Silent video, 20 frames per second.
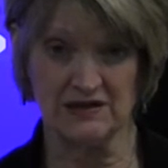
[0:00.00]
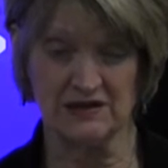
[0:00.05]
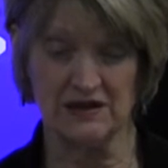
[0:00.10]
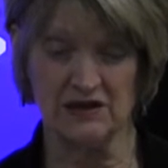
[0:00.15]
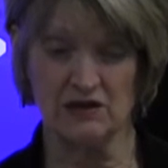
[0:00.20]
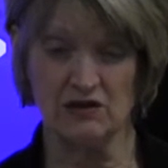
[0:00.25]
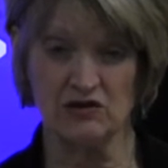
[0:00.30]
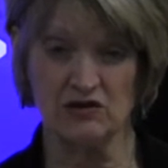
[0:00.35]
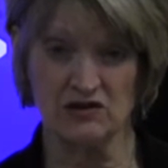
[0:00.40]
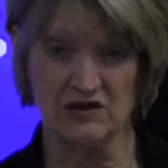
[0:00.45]

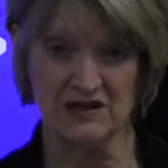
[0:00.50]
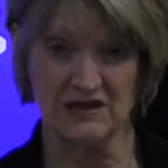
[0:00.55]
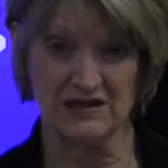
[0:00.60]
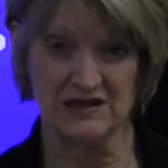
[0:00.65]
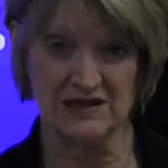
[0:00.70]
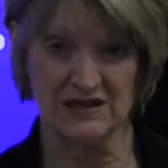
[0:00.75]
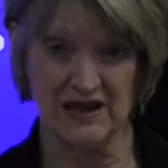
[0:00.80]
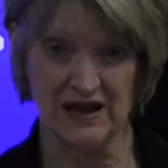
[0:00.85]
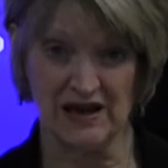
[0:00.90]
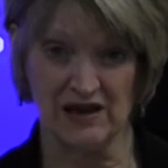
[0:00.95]
still or
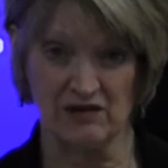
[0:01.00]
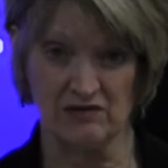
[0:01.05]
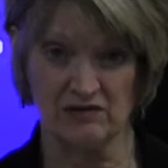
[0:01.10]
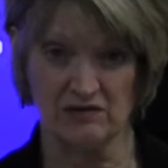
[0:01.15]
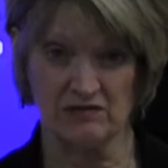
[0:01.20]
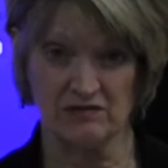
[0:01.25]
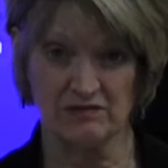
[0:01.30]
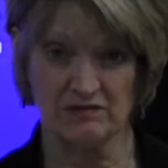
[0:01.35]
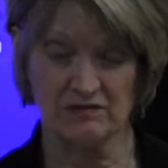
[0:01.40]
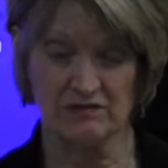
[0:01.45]
sit down.
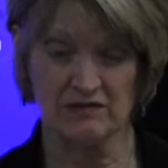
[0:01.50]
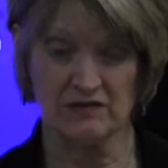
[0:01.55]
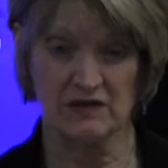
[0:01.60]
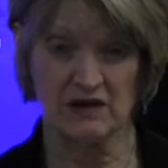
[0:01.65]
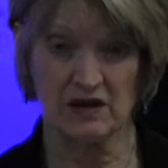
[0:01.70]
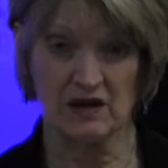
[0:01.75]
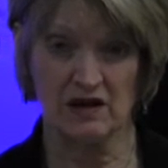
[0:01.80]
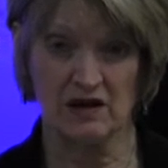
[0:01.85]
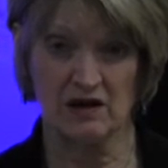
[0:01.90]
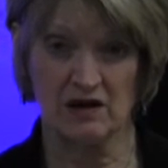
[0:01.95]

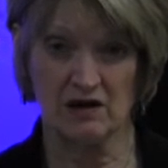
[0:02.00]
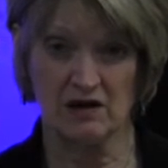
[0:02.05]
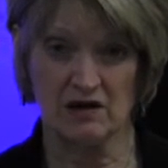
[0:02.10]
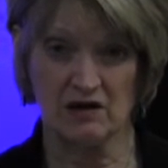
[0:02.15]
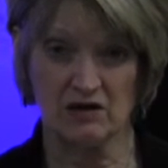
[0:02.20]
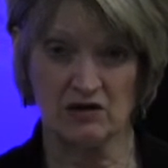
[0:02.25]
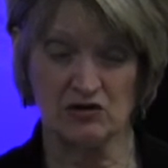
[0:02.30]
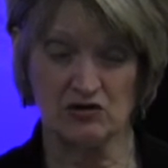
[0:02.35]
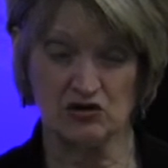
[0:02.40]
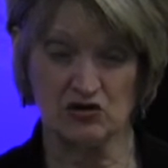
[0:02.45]

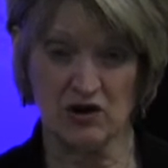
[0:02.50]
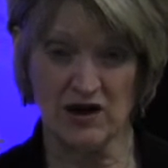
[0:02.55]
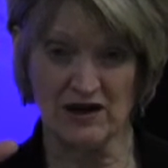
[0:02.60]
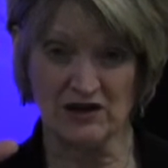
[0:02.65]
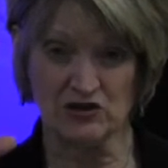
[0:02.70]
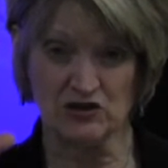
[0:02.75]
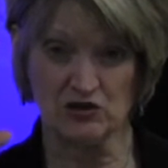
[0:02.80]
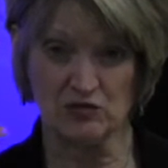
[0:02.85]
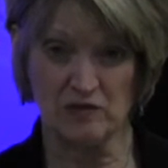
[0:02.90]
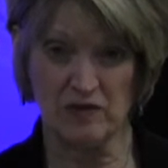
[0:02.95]

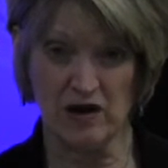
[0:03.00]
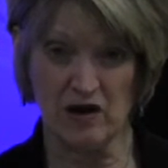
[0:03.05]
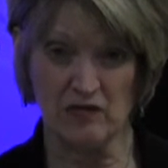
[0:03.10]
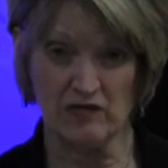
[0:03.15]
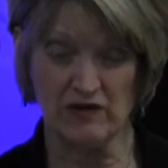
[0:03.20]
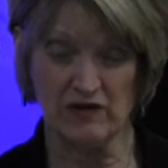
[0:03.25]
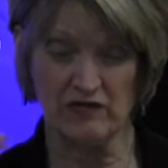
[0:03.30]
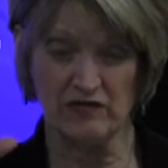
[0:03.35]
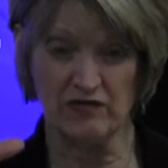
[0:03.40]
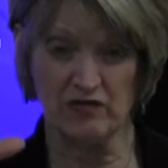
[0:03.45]
Contract your
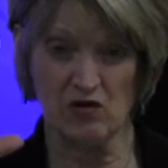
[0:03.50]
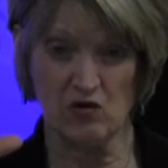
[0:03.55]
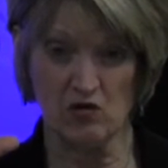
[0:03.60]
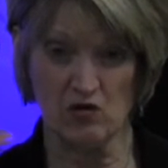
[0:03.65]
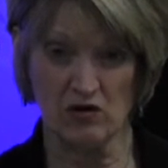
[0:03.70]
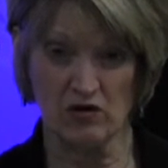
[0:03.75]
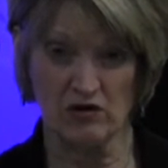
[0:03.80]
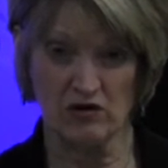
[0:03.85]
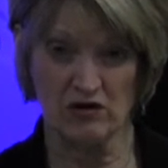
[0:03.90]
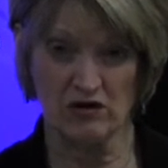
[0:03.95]
pelvic
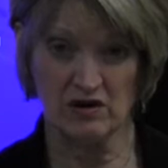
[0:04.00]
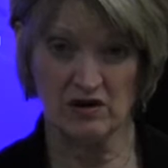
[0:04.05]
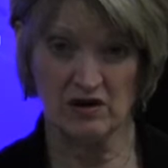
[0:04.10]
floor.